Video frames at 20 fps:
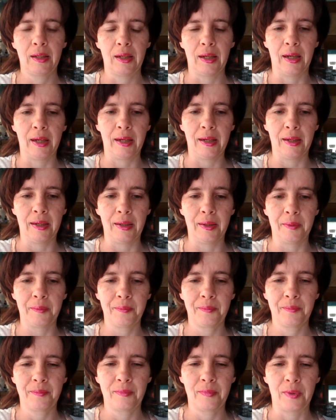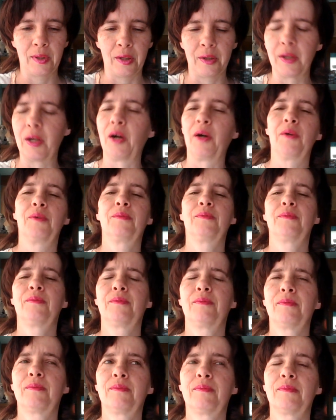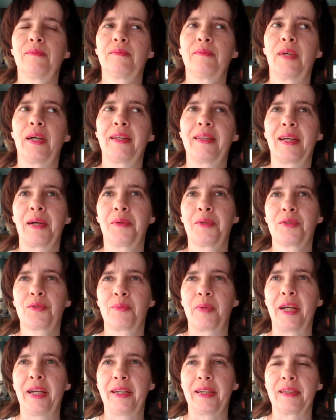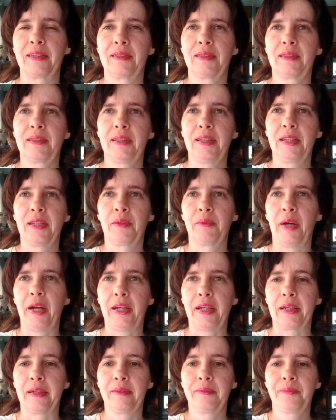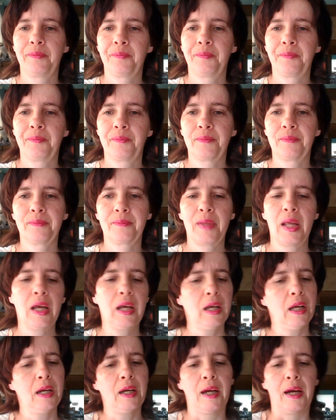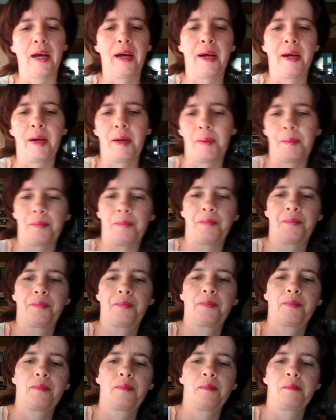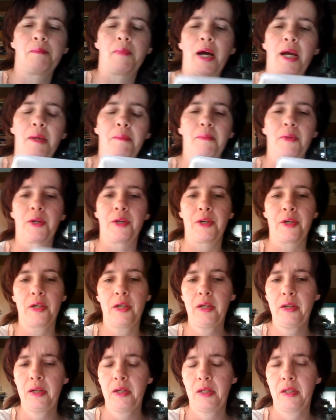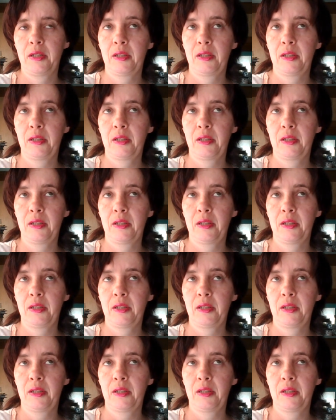Or no, I think that was Ian Rankin. My Murder.